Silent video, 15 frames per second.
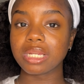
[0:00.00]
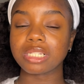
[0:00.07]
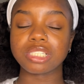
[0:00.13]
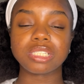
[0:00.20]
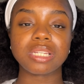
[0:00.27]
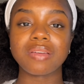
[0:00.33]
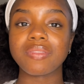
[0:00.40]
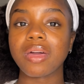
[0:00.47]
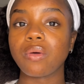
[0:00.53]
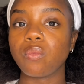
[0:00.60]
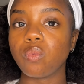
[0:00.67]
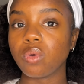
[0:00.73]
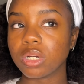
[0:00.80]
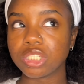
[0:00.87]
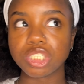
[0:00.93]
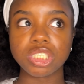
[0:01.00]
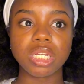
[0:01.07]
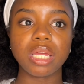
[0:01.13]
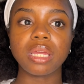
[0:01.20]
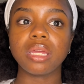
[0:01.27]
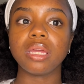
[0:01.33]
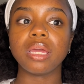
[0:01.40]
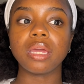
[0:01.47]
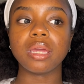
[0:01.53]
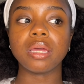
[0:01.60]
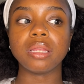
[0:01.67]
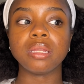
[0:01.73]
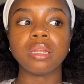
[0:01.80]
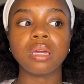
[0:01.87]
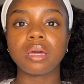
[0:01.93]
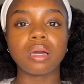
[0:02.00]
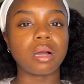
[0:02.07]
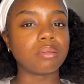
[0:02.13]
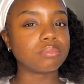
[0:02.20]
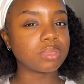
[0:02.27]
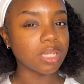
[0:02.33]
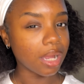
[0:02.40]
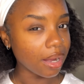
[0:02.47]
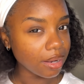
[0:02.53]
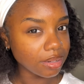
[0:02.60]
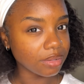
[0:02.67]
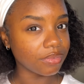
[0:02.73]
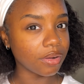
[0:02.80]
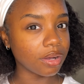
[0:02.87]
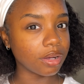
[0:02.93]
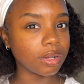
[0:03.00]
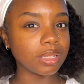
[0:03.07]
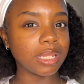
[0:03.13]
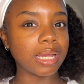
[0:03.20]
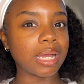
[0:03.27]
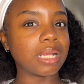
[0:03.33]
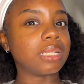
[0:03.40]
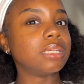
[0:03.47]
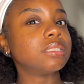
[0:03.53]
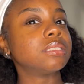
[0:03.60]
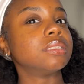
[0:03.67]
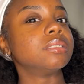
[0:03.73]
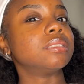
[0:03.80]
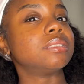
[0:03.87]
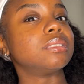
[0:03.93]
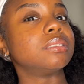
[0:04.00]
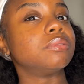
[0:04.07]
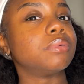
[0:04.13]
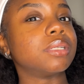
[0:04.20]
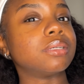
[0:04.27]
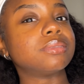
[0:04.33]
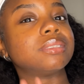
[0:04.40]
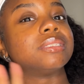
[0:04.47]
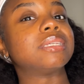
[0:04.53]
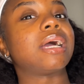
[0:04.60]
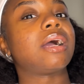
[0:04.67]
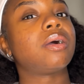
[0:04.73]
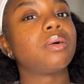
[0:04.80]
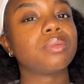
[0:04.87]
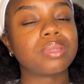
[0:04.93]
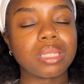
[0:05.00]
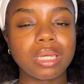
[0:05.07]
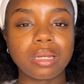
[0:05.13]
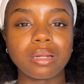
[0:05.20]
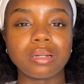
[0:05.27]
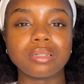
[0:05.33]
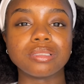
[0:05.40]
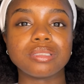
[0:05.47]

I just have that one shade and I'm tired of her. Like, I need to see what else is out there.